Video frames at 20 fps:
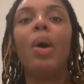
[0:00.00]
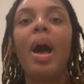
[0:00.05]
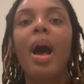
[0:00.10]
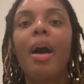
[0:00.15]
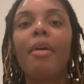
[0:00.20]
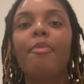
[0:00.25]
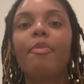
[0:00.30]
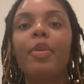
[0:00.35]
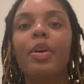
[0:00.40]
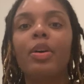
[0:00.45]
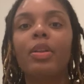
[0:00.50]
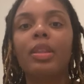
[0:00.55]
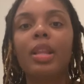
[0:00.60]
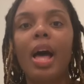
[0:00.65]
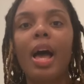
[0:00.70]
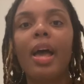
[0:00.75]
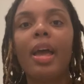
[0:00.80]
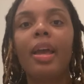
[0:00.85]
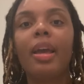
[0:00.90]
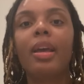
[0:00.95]
well i feel
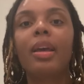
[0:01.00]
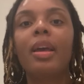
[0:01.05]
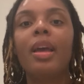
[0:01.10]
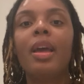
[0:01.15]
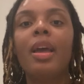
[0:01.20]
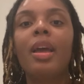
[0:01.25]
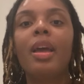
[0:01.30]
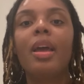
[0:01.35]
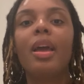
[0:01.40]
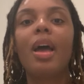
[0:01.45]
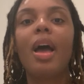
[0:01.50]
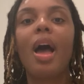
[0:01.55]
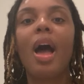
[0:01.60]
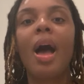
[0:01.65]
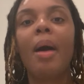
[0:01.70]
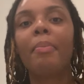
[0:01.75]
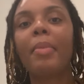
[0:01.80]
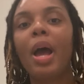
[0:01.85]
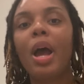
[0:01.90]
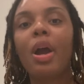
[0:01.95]
like
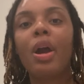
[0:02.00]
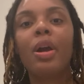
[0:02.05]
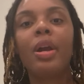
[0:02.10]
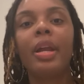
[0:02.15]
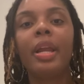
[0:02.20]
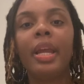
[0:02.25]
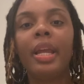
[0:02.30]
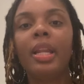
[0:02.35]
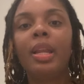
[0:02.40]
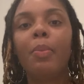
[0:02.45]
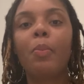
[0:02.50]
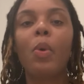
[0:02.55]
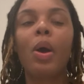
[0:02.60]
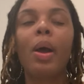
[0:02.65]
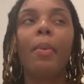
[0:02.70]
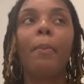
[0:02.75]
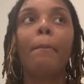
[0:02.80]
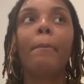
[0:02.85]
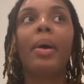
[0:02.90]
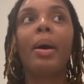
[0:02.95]
i'm not hurting
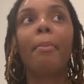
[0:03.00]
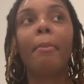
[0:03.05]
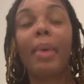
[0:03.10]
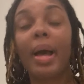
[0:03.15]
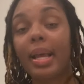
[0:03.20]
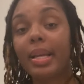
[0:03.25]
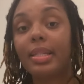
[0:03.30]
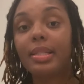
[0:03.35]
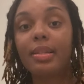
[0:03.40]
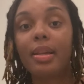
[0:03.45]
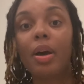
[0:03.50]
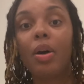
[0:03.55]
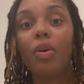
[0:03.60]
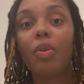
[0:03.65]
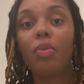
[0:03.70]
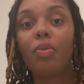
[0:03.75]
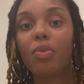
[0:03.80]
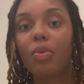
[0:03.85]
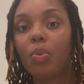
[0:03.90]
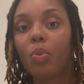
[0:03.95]
anyone but myself
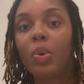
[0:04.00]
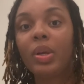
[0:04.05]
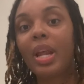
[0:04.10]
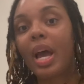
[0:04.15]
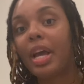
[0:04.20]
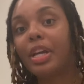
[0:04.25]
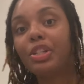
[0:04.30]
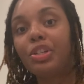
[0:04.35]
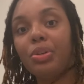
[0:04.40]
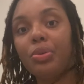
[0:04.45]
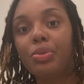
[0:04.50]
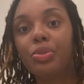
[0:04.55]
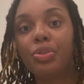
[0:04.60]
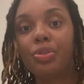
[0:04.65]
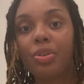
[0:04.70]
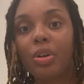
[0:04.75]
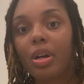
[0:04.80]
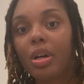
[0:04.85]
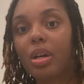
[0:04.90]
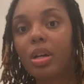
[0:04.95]
when i use
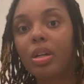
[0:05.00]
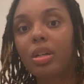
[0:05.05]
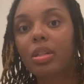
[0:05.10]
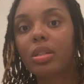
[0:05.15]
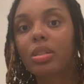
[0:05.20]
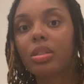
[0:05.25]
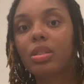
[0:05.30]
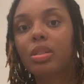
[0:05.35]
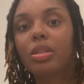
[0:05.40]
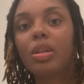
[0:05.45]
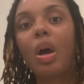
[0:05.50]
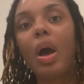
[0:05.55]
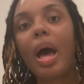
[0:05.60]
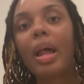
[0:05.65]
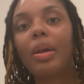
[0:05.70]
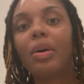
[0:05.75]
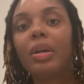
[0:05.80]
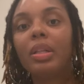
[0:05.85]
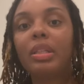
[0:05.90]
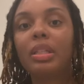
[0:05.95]
drugs so I
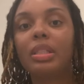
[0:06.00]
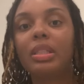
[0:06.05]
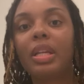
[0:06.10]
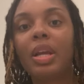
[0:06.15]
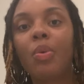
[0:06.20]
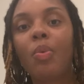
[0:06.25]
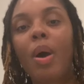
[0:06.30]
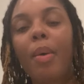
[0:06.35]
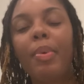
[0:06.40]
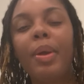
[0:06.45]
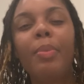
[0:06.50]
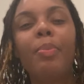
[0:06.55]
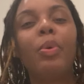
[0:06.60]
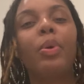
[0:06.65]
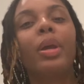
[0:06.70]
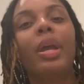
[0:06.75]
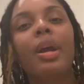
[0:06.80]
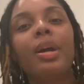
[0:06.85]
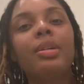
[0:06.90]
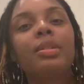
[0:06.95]
don't understand why people
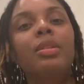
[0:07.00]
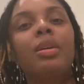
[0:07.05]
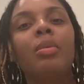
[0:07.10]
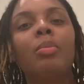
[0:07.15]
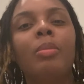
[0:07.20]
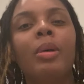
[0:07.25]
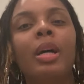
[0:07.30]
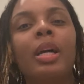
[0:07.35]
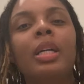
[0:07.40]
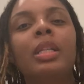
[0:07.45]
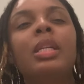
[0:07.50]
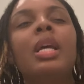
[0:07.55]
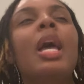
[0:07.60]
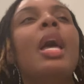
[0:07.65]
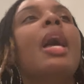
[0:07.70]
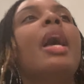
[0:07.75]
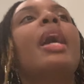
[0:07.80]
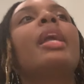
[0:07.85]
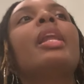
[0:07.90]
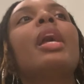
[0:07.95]
care so much.
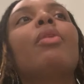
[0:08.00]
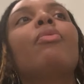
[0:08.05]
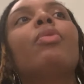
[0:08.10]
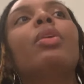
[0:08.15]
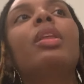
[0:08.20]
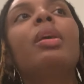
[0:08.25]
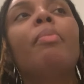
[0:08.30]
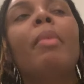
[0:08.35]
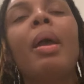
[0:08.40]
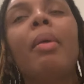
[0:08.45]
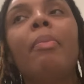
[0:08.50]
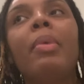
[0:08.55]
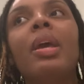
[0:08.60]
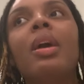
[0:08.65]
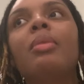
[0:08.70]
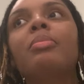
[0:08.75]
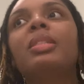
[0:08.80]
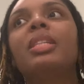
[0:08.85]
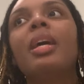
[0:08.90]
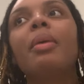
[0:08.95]
And that really made me
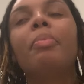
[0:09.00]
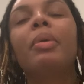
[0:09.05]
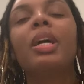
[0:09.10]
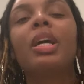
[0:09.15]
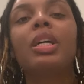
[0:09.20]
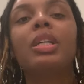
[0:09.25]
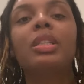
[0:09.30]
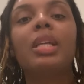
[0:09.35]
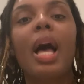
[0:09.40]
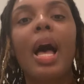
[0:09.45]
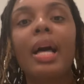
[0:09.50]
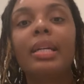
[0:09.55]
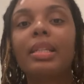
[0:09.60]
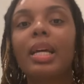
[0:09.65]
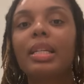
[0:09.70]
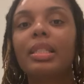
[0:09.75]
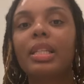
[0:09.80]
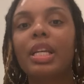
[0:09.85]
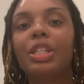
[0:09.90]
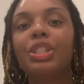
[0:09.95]
upset because as
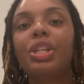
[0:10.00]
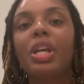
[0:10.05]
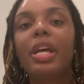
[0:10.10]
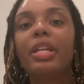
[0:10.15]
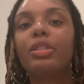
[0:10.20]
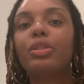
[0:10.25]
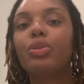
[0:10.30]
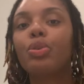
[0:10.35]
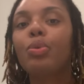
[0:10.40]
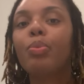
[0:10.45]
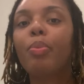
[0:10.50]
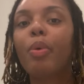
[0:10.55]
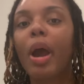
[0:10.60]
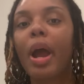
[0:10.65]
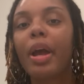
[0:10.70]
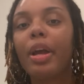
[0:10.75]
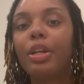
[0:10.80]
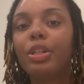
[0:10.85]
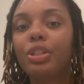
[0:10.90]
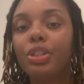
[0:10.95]
I said, she has two
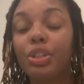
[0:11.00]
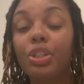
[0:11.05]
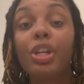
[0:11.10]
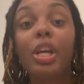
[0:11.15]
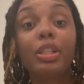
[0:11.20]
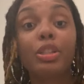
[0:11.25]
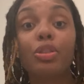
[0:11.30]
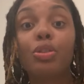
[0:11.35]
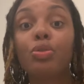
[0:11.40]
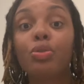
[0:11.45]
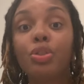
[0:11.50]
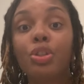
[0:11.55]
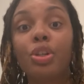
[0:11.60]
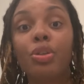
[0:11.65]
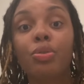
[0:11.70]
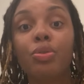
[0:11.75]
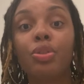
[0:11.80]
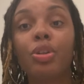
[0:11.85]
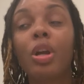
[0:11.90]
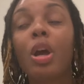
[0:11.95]
prior she has two
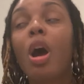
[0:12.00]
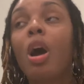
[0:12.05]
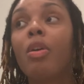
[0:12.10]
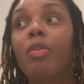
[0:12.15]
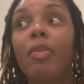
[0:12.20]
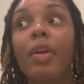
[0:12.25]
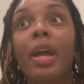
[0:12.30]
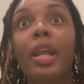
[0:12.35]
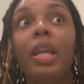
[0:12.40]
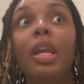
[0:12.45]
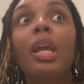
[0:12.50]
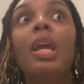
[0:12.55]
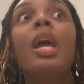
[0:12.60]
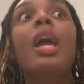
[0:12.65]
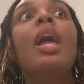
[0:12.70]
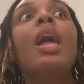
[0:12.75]
children already.